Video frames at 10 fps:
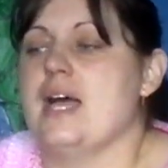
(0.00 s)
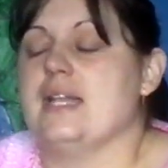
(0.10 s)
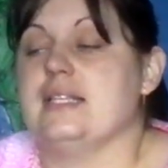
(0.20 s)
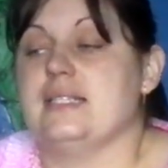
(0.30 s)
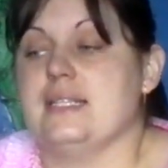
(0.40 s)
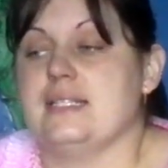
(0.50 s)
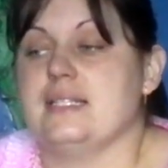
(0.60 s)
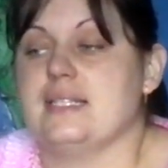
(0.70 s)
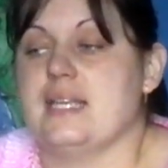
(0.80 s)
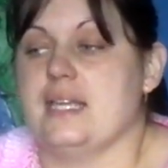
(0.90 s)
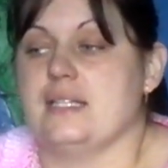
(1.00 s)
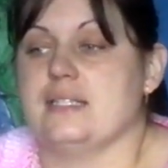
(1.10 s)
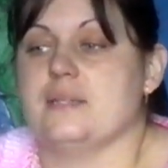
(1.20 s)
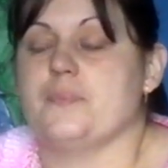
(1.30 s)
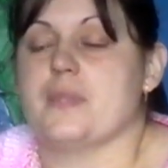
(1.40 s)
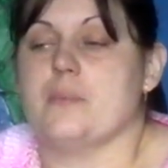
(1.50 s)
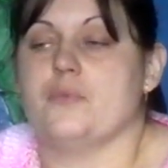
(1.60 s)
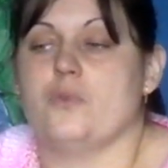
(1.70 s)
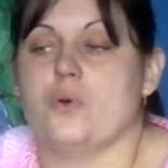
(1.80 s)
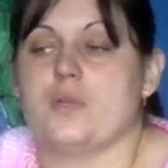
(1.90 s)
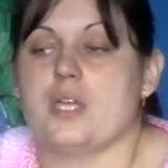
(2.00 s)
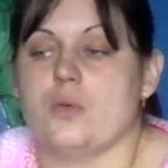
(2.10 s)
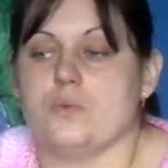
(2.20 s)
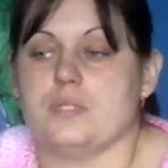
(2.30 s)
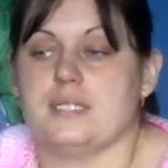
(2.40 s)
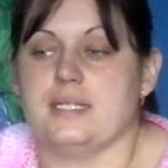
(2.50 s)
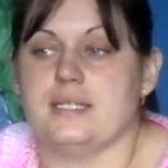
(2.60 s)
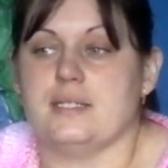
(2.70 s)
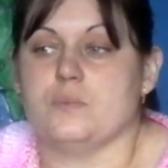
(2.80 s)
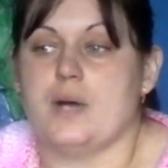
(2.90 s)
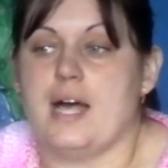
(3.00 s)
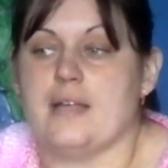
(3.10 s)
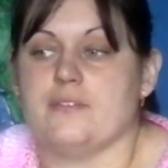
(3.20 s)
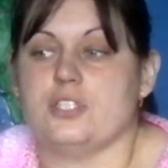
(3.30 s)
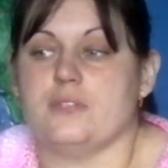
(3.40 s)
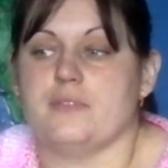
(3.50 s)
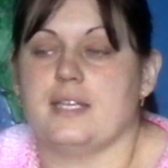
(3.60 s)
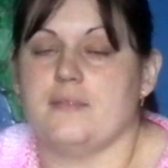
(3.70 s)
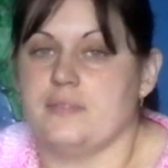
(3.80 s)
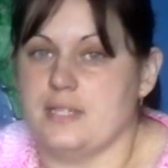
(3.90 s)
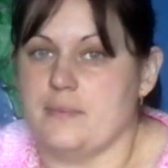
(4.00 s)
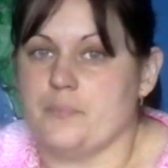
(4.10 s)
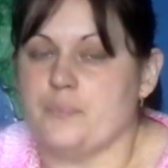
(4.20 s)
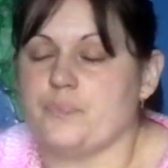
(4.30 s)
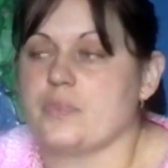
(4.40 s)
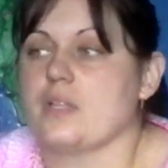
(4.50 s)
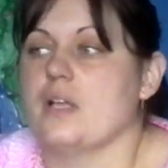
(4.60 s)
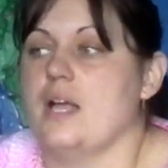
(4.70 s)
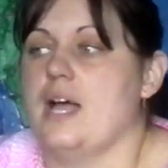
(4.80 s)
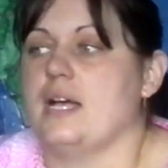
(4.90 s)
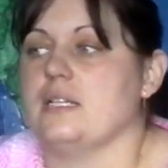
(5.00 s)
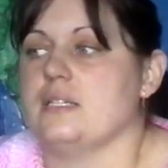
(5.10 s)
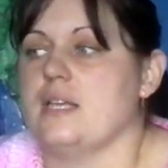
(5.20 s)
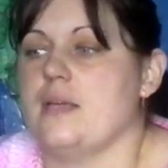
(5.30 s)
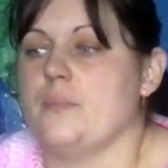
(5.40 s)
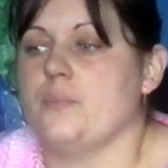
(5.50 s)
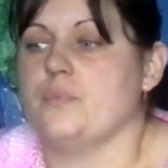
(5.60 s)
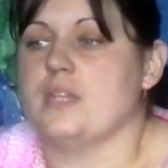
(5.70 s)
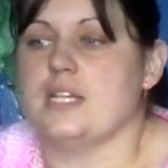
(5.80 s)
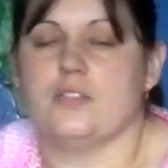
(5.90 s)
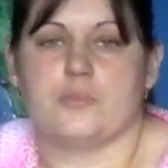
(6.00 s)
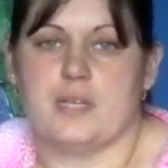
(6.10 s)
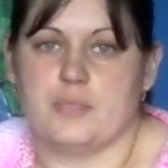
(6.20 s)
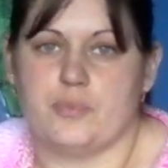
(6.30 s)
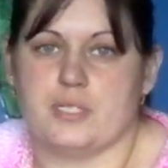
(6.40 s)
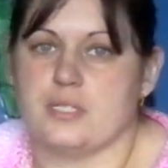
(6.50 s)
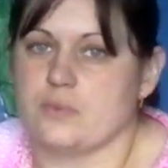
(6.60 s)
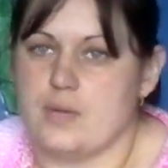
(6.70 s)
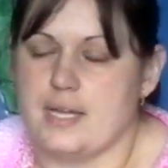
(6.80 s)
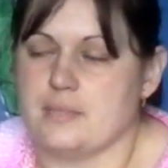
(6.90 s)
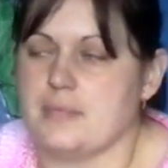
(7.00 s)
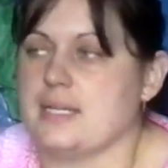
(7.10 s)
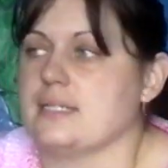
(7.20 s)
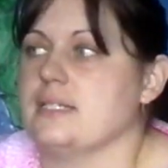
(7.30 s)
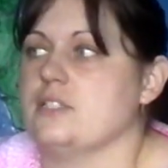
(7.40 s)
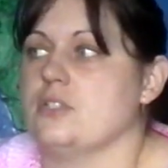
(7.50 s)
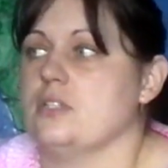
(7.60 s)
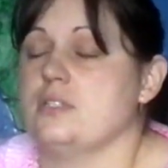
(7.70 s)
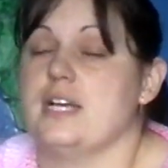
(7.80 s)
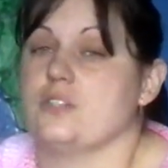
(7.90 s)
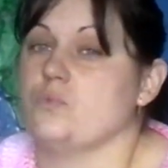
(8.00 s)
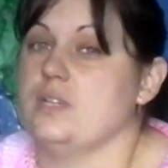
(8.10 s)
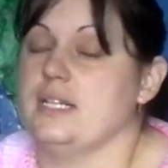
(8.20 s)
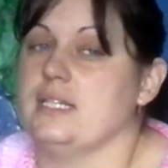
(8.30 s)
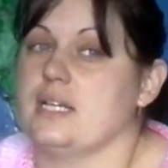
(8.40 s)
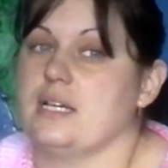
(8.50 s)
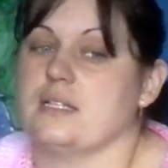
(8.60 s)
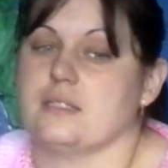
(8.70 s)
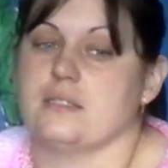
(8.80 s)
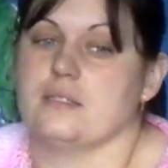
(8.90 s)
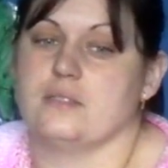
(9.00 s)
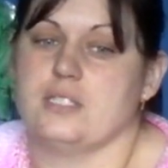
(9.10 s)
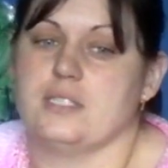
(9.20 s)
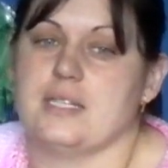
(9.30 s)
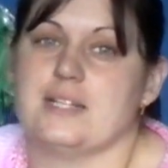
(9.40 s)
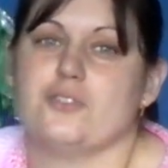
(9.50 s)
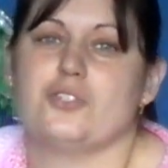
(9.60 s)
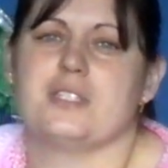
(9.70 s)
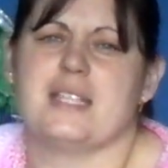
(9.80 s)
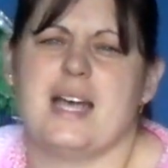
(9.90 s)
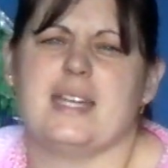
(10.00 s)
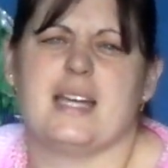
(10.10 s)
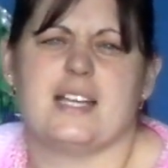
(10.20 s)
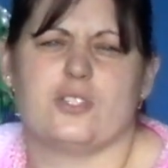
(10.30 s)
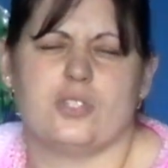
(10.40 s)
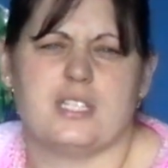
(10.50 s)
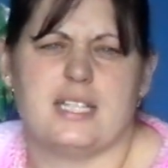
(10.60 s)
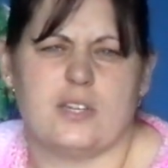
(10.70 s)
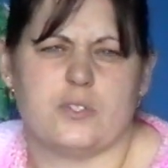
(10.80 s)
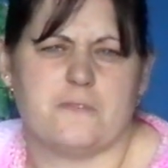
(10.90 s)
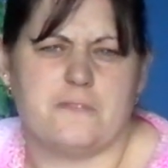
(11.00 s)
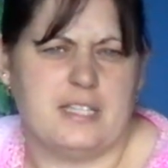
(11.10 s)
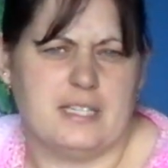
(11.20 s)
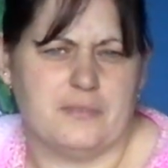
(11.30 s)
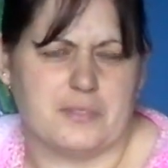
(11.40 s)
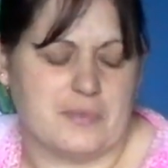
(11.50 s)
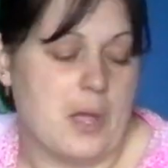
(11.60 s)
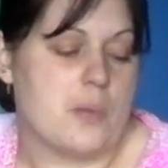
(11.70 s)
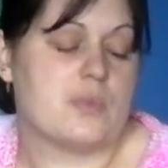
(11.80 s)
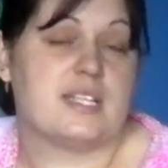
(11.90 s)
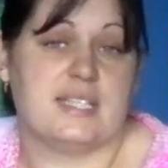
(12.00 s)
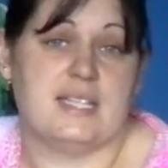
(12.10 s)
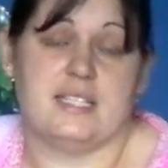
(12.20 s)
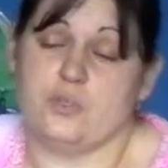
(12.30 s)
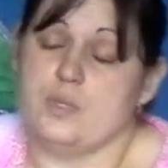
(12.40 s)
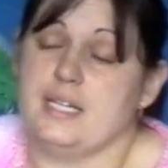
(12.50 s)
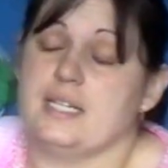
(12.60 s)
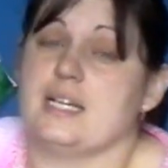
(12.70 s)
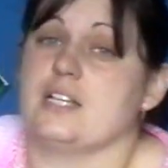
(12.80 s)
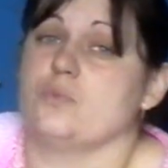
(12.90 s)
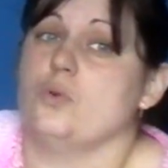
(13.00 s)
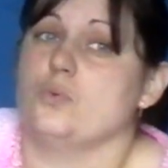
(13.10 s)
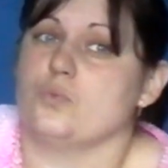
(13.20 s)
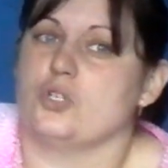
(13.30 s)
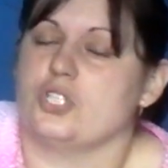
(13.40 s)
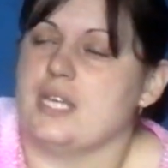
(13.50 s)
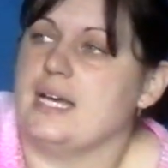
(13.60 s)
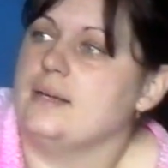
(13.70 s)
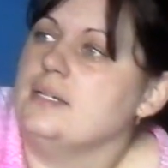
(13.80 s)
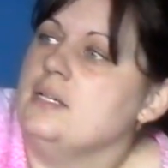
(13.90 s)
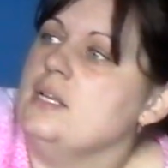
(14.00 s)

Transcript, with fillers: And he sees his kids, and before he goes, he sees his wife, and she forgives him. And then he goes back to prison as quiet as a mouse. That's really nice. It is nice. It doesn't sound nice, does it? Tales of Thieves, but it is. It's really nice. We always watch that.